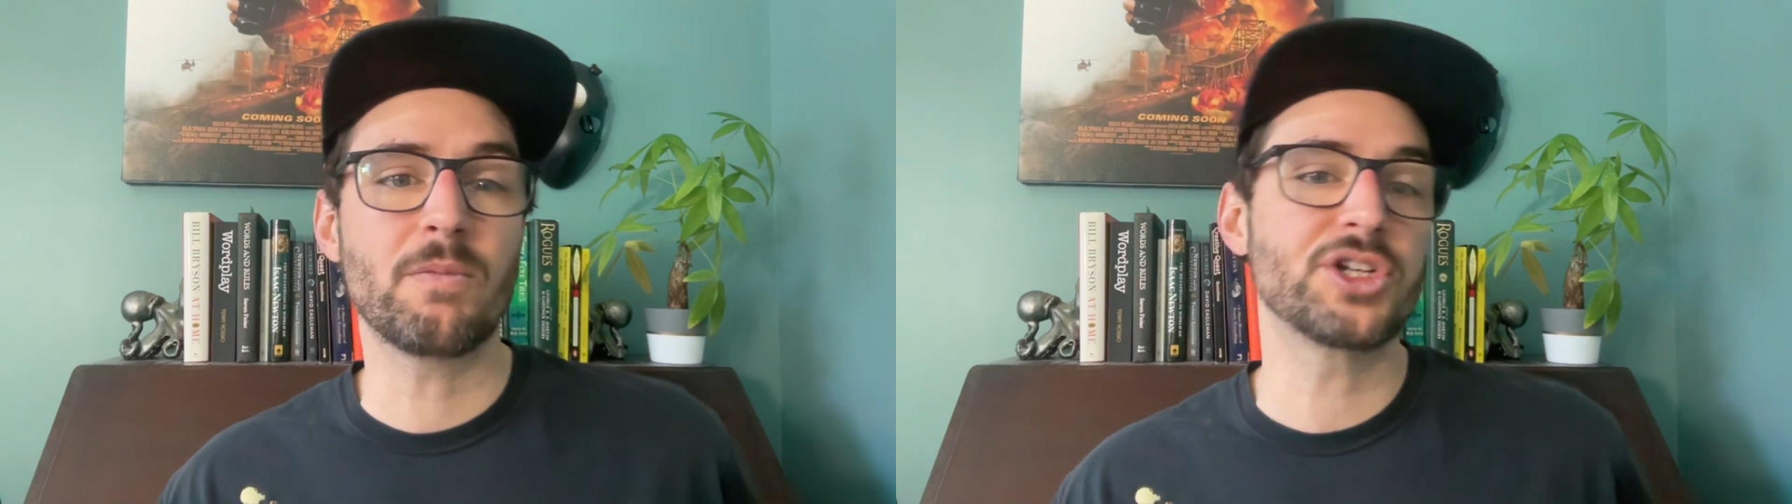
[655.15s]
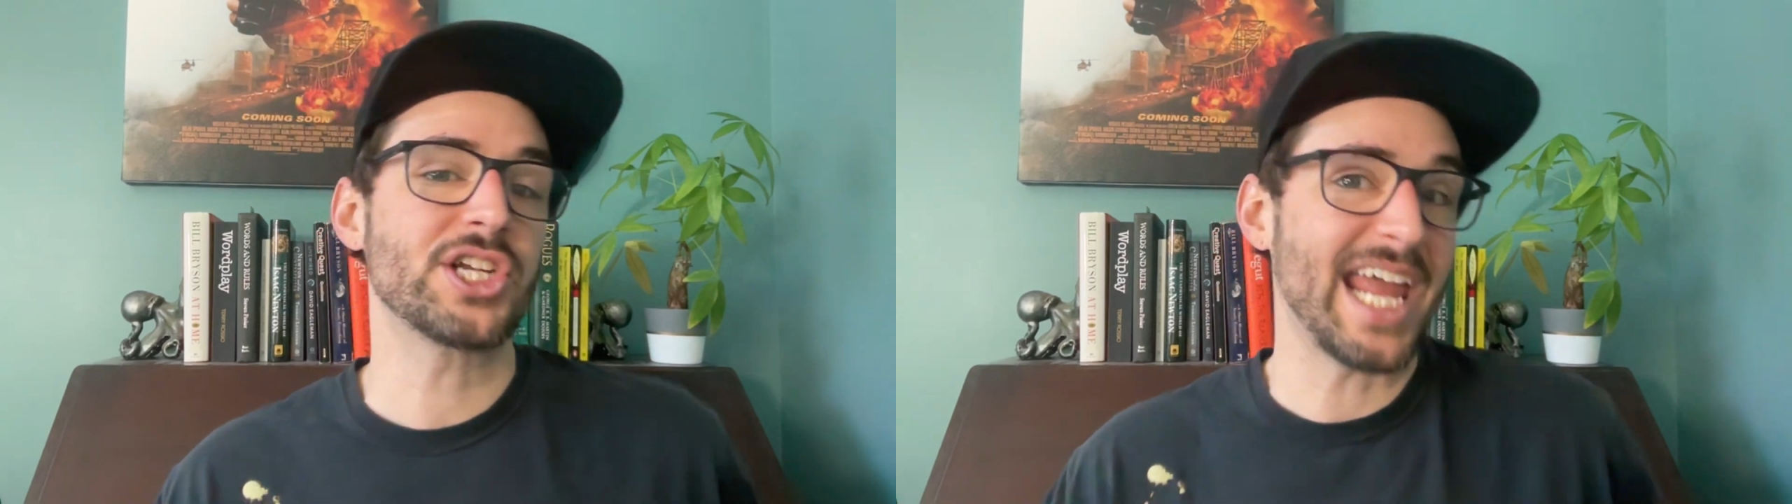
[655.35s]

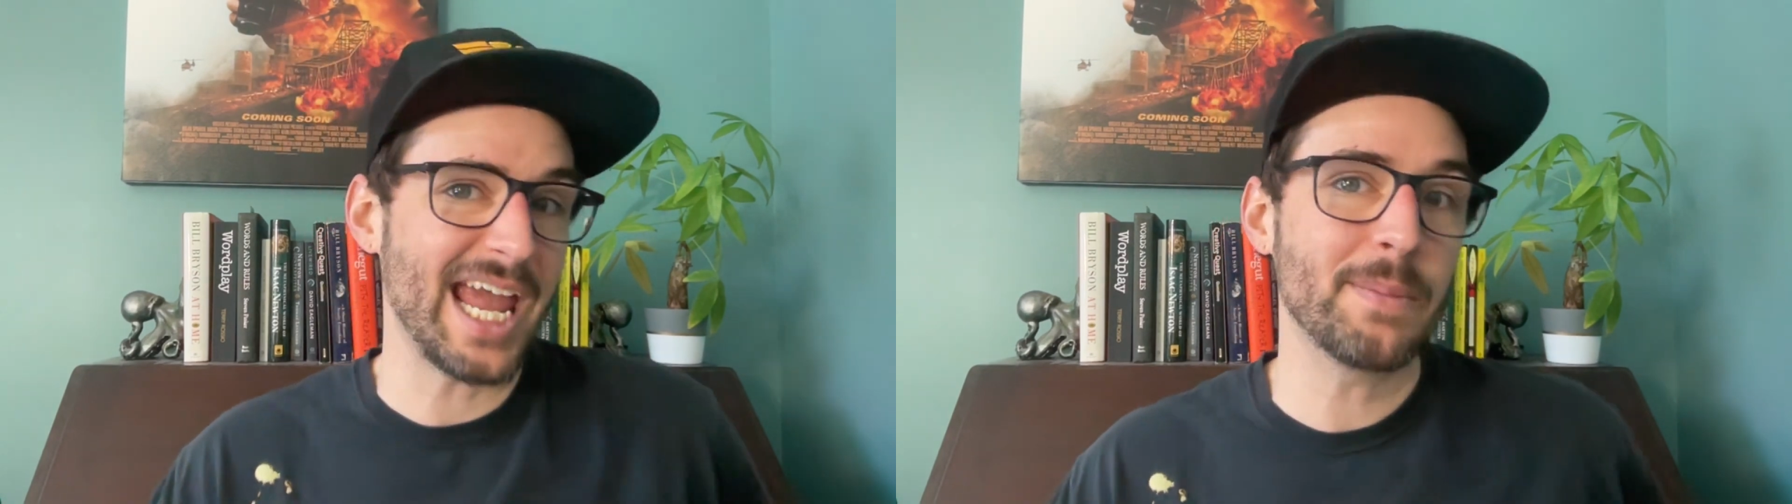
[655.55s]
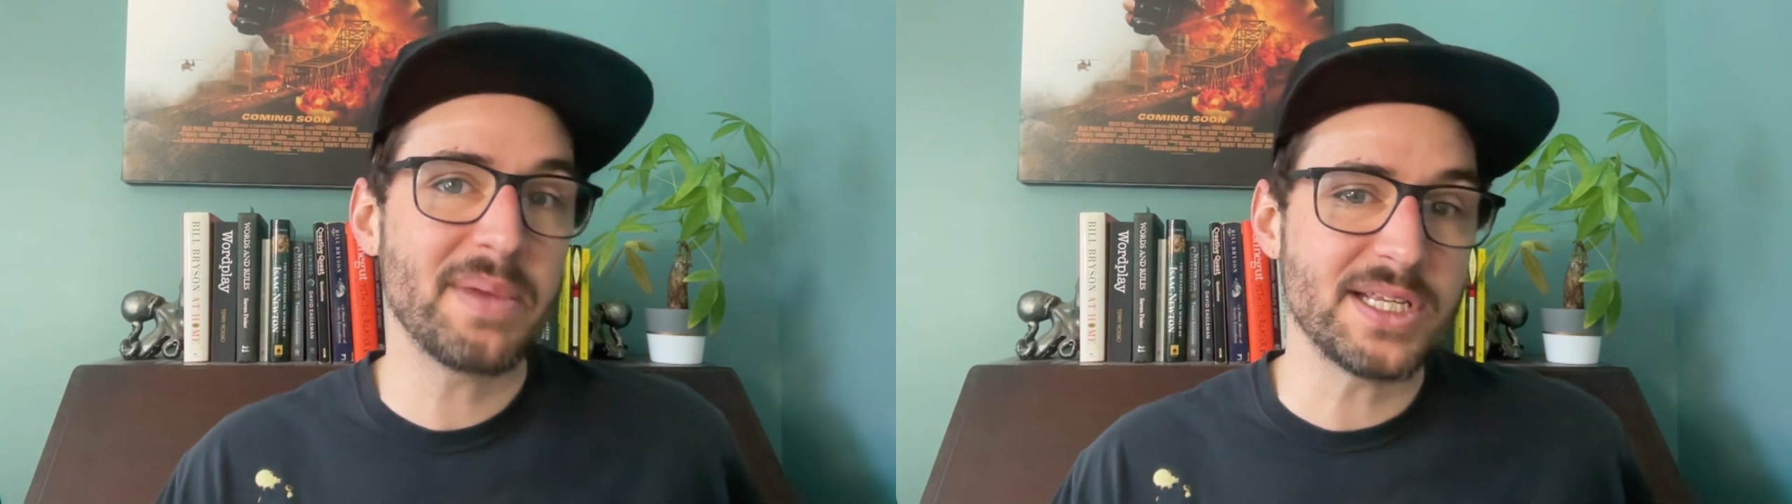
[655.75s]
which
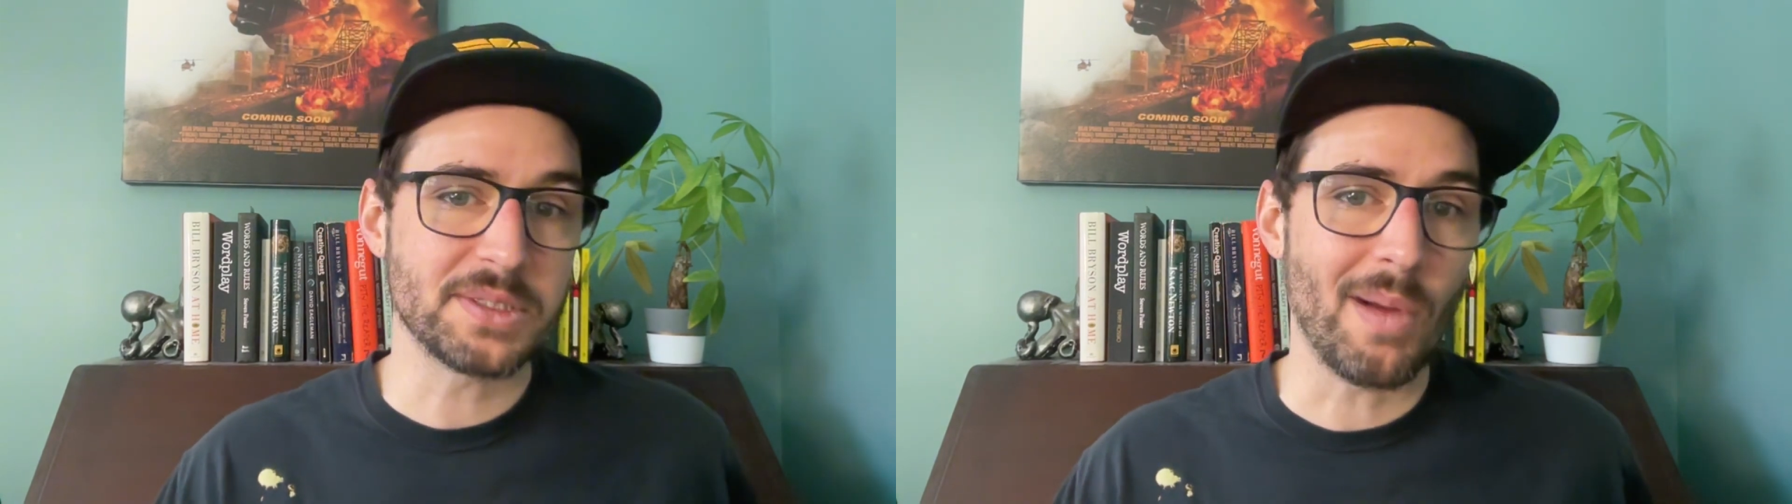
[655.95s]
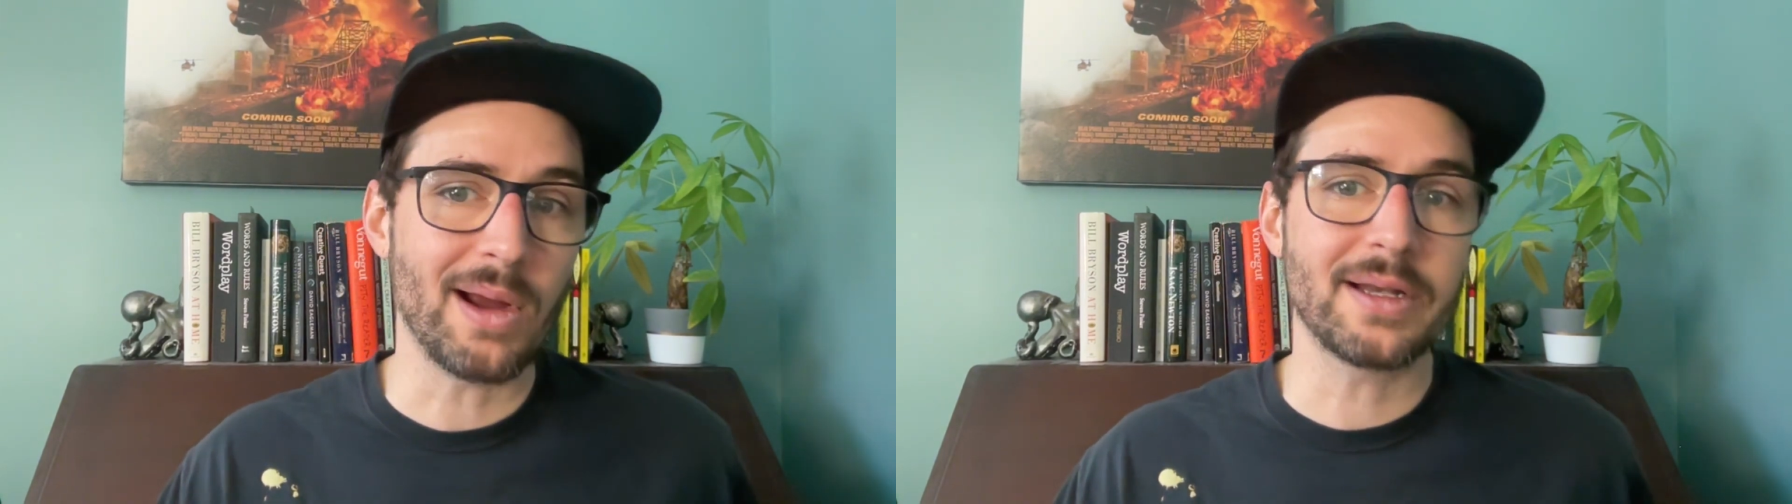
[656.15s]
can be
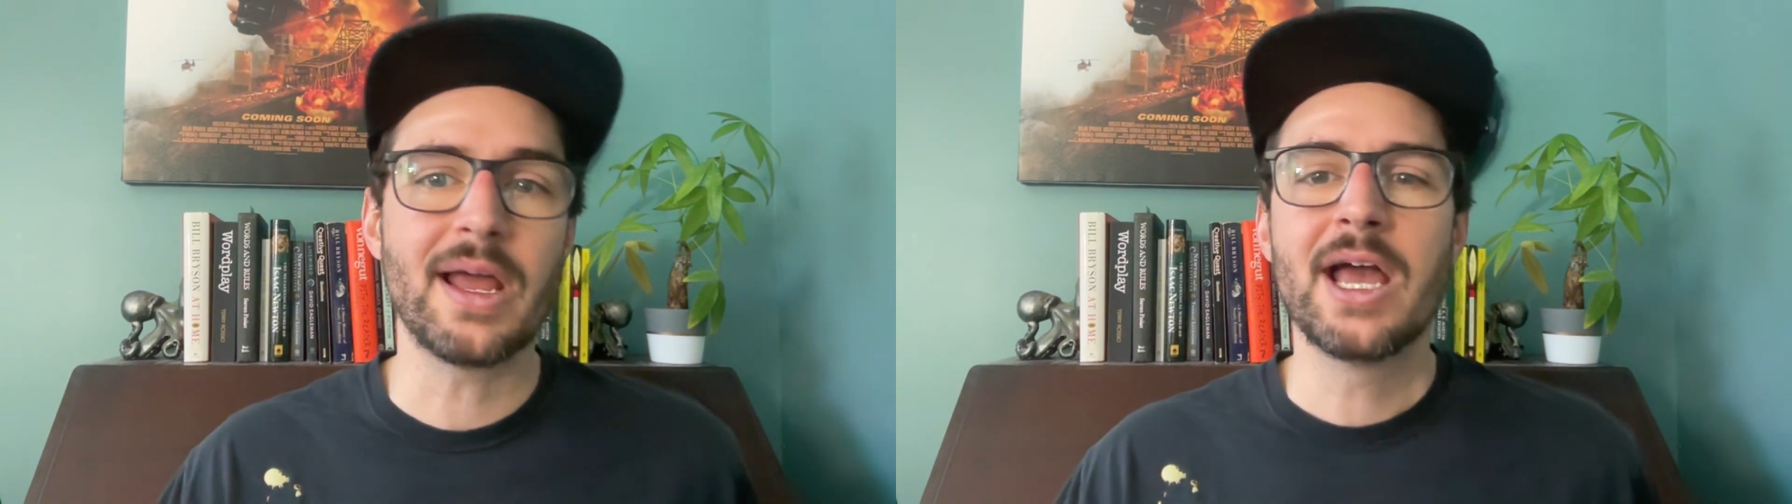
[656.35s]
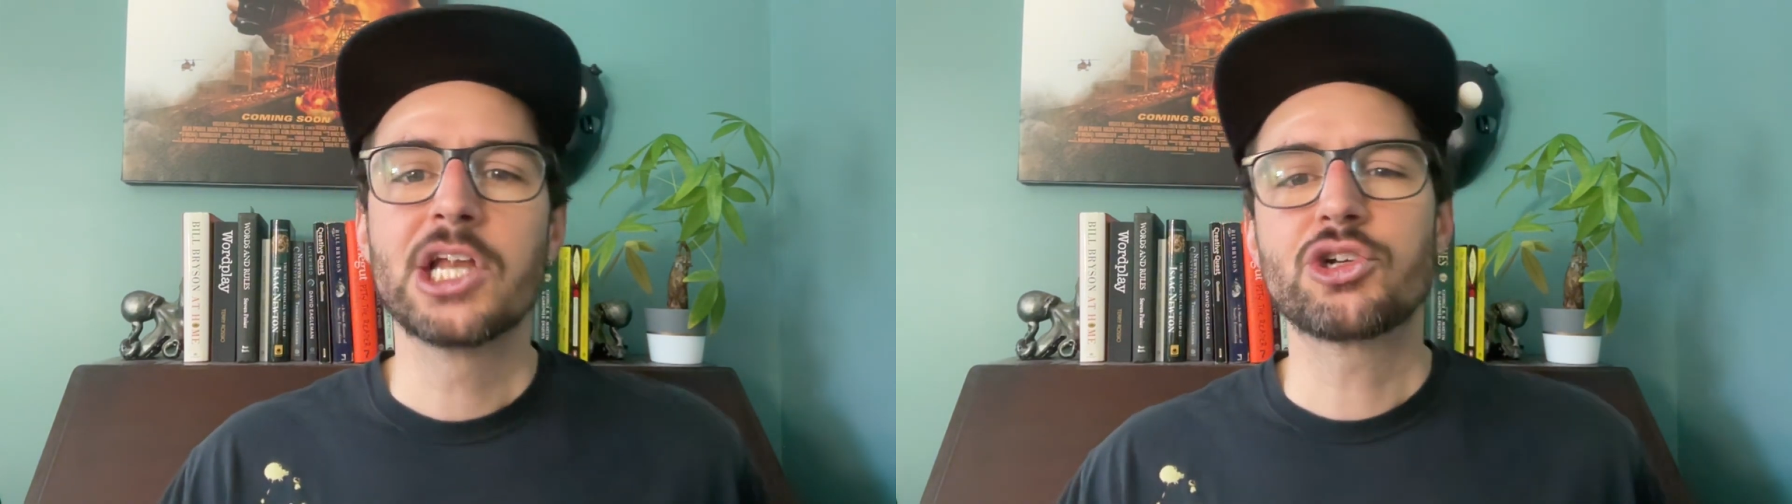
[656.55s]
smart,